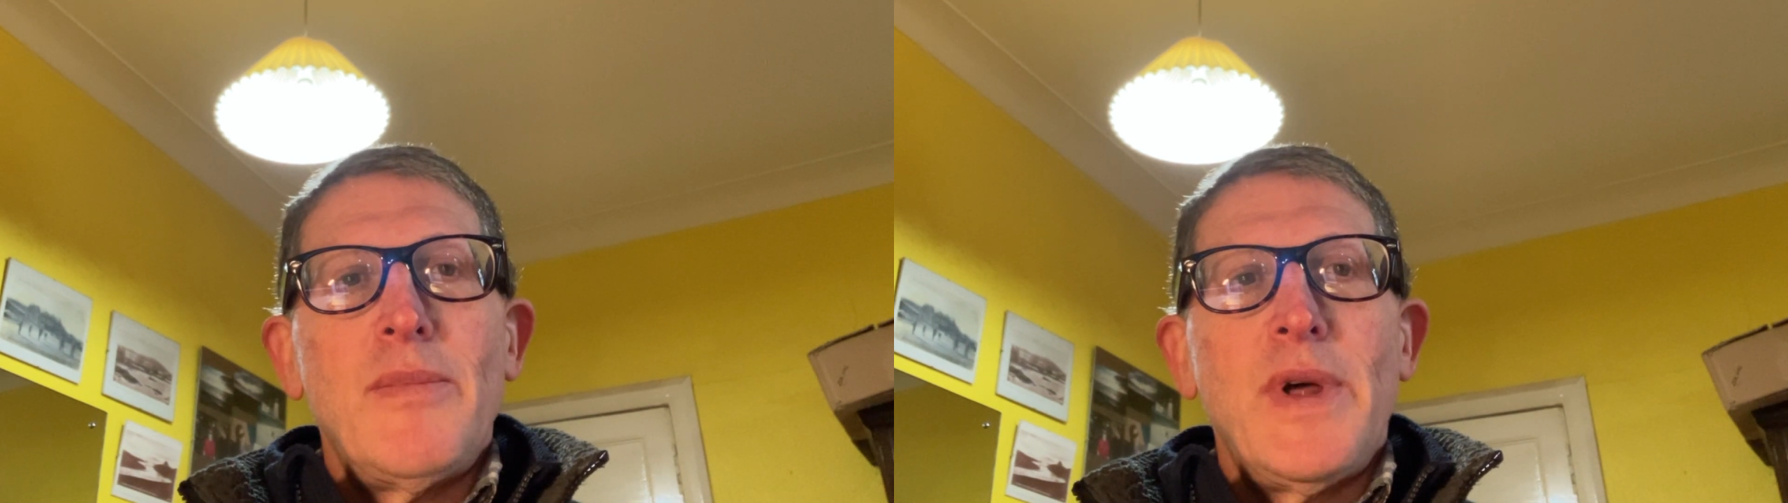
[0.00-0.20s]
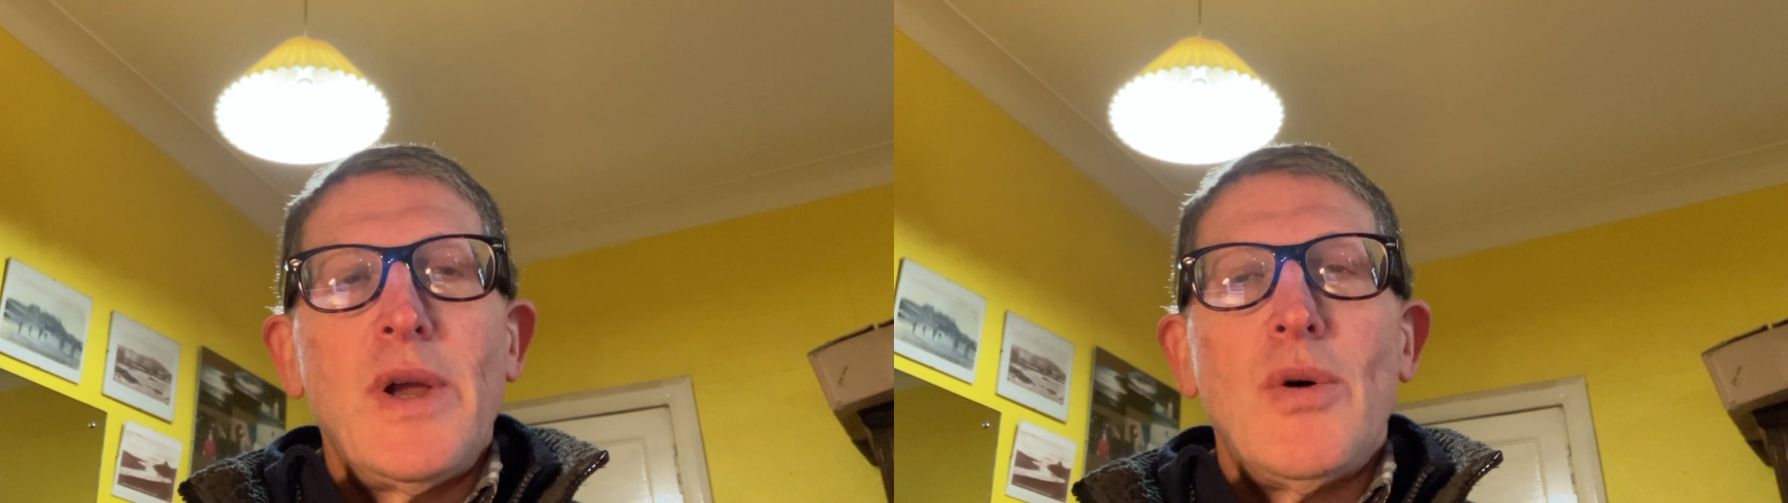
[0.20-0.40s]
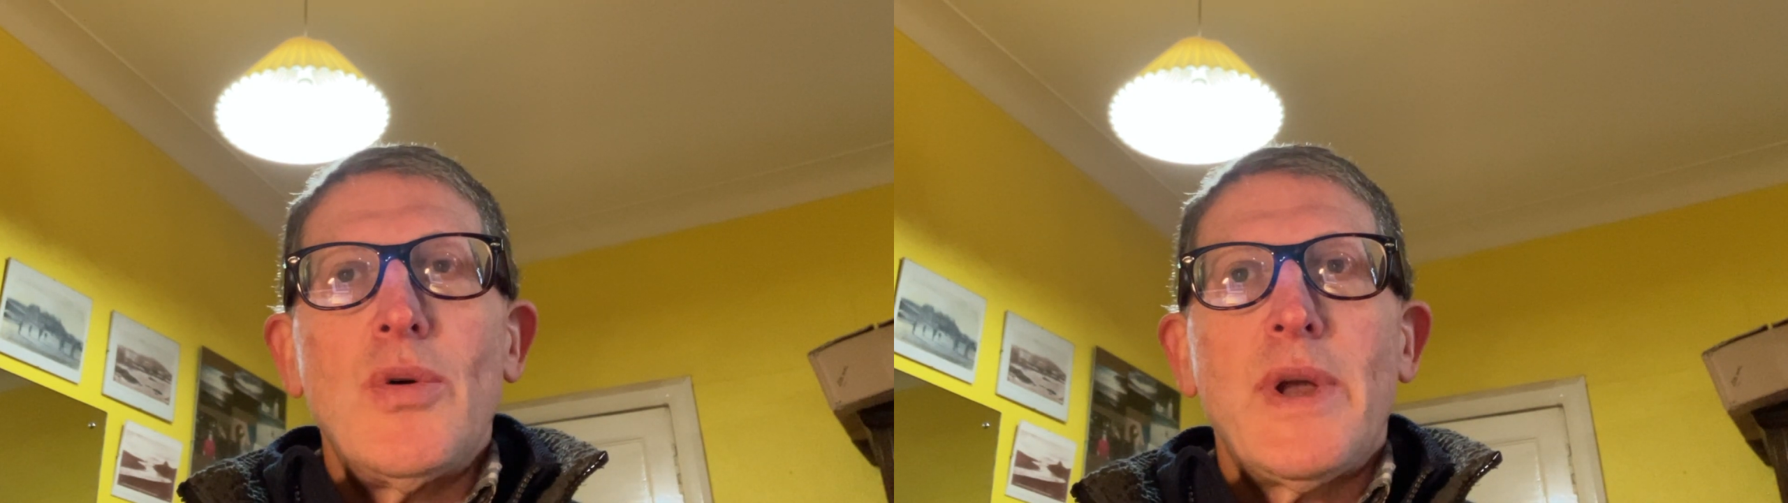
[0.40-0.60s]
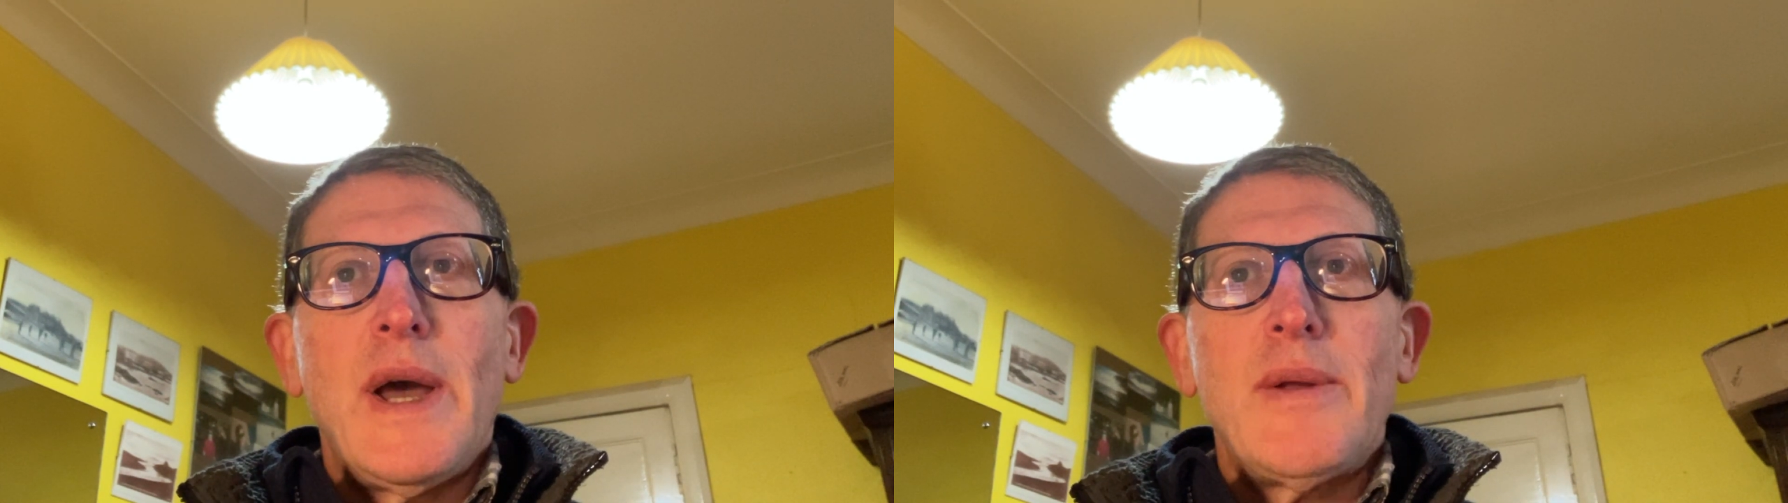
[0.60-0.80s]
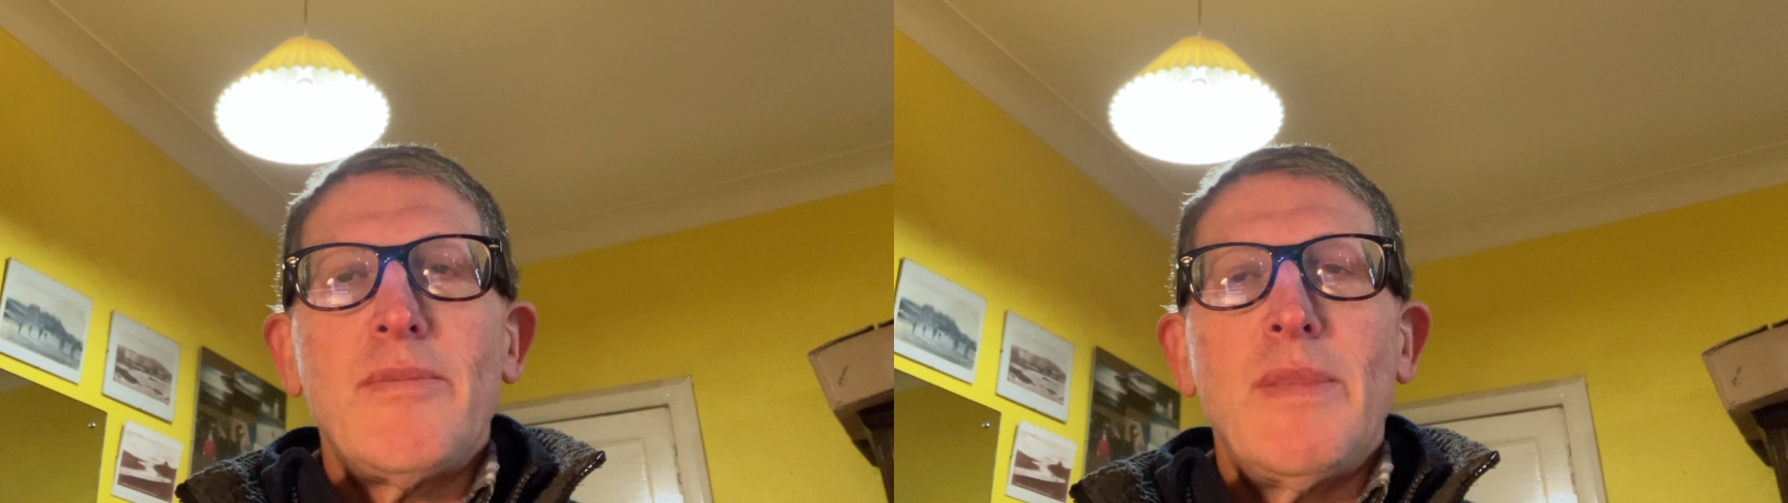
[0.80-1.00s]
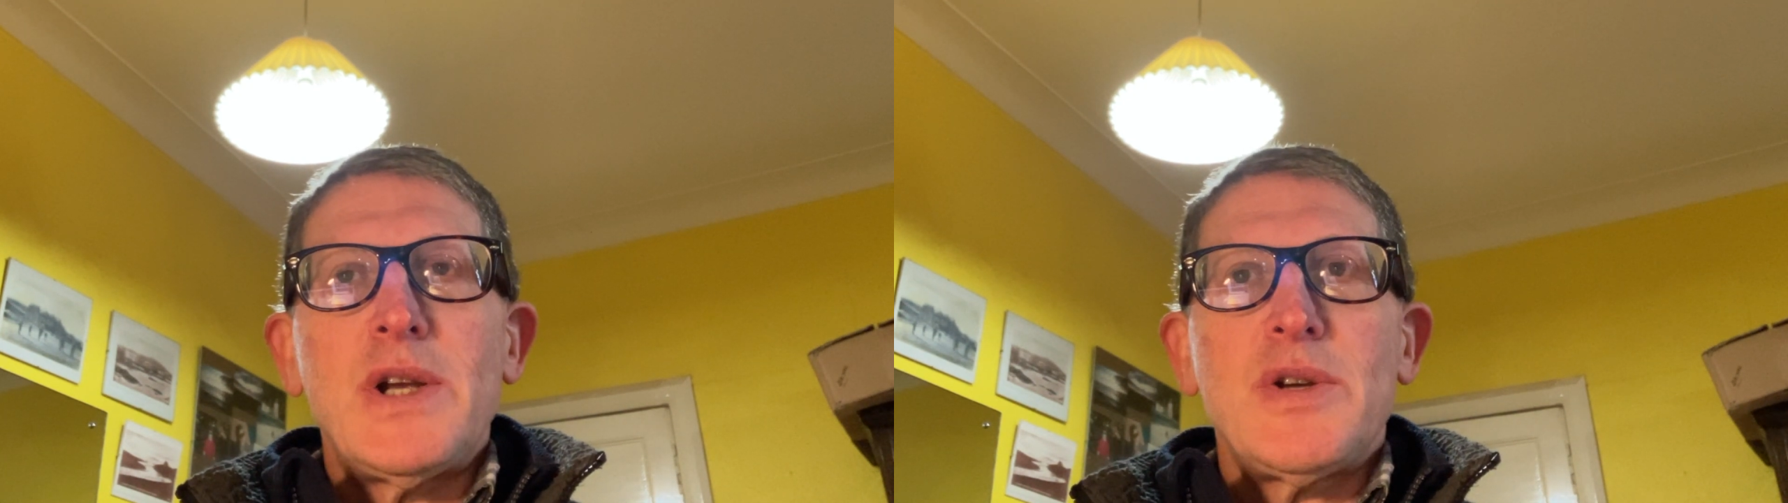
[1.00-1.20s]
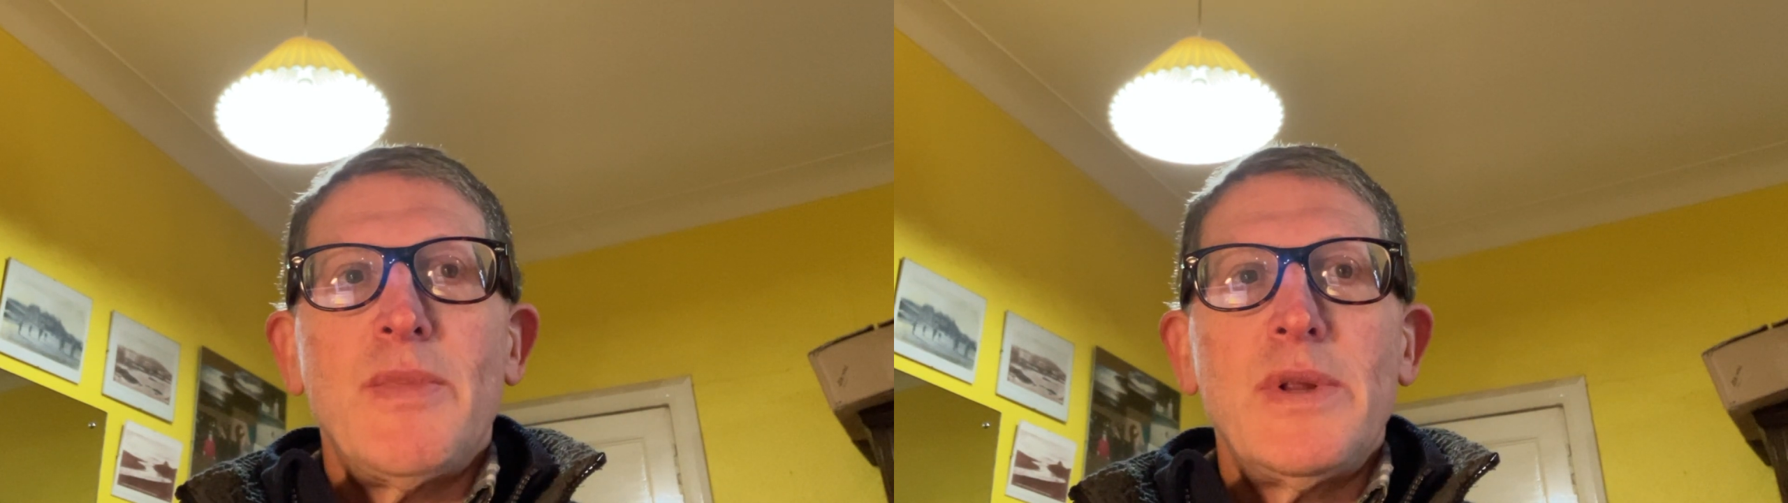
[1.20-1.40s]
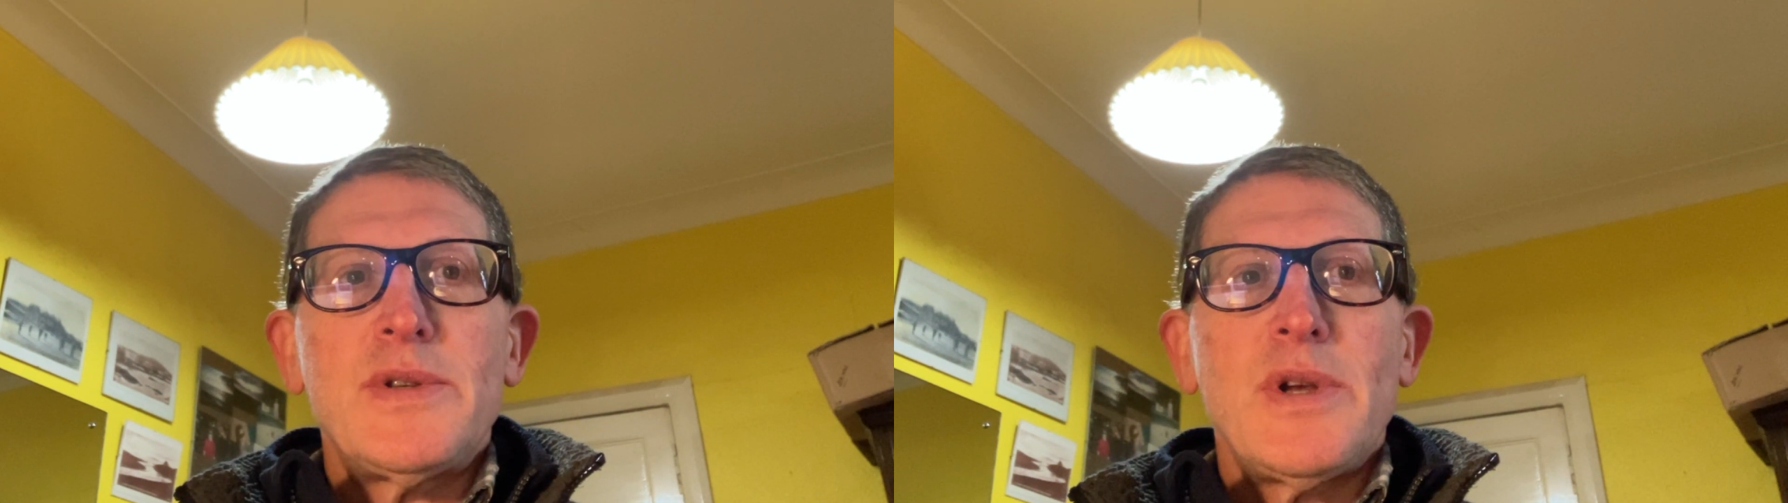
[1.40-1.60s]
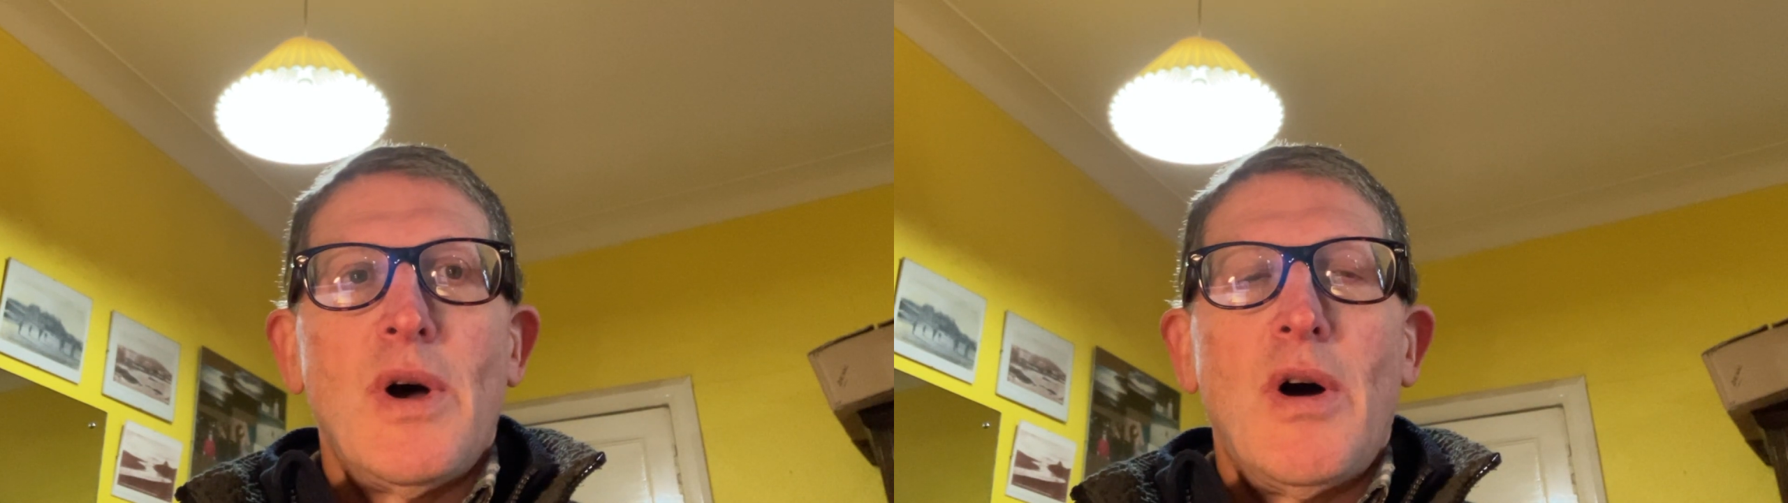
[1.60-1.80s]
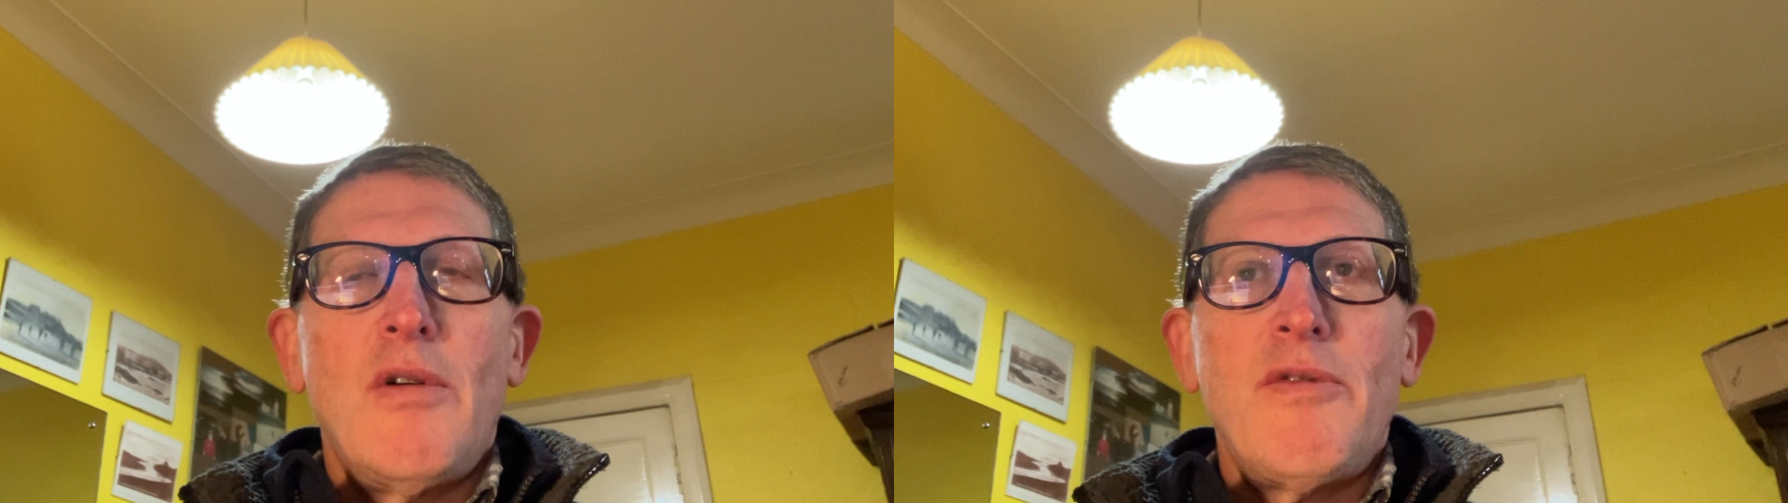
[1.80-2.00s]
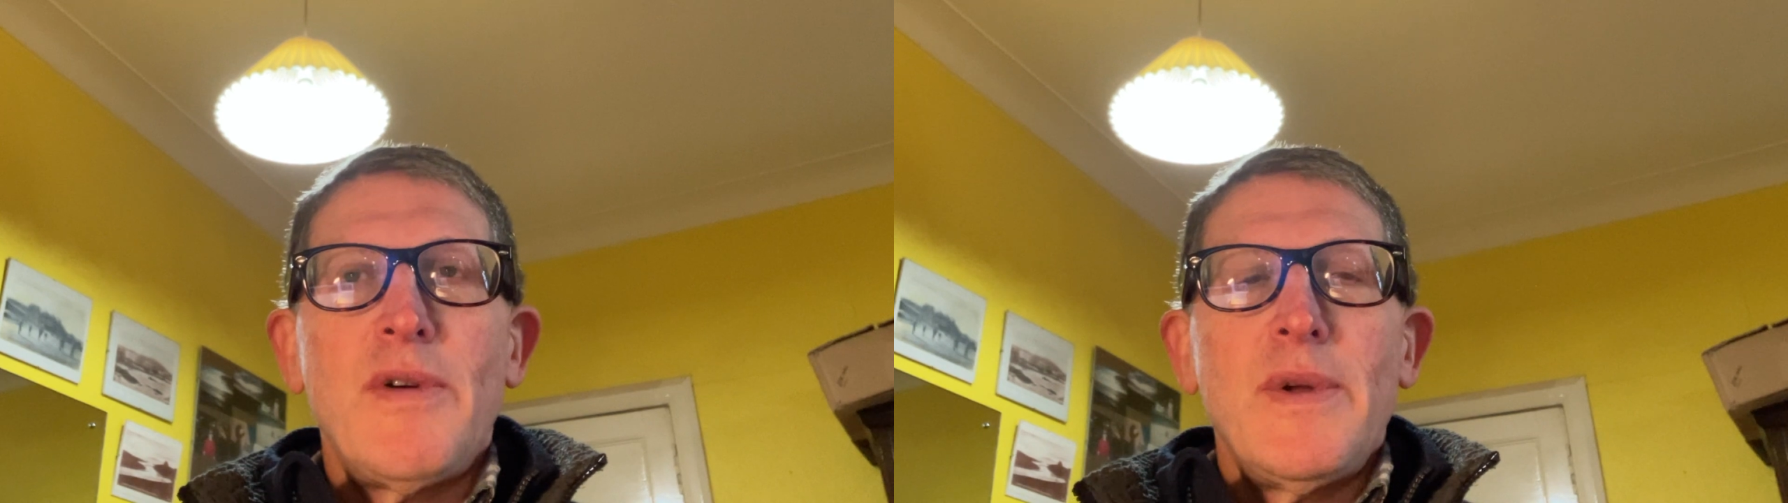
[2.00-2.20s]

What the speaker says: they all get measurement of